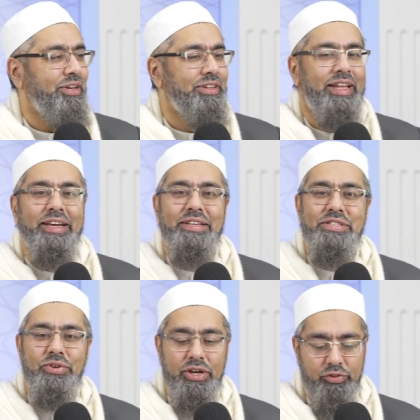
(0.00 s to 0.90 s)
Like a
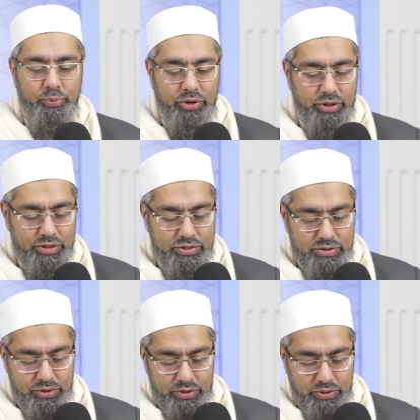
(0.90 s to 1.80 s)
string of pearls.
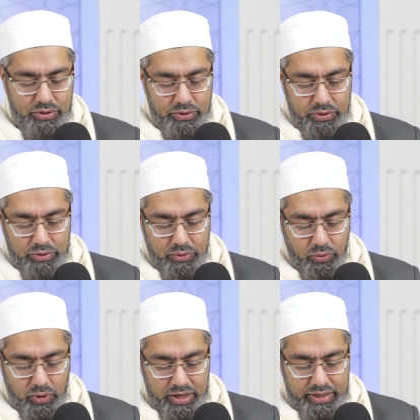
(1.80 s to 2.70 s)

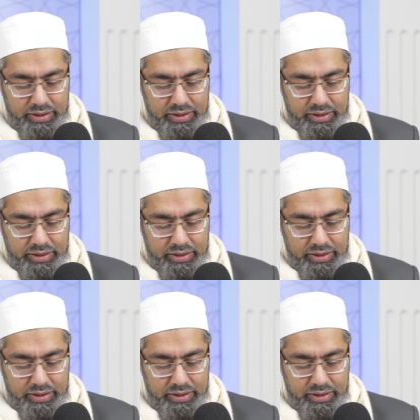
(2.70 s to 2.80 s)
Why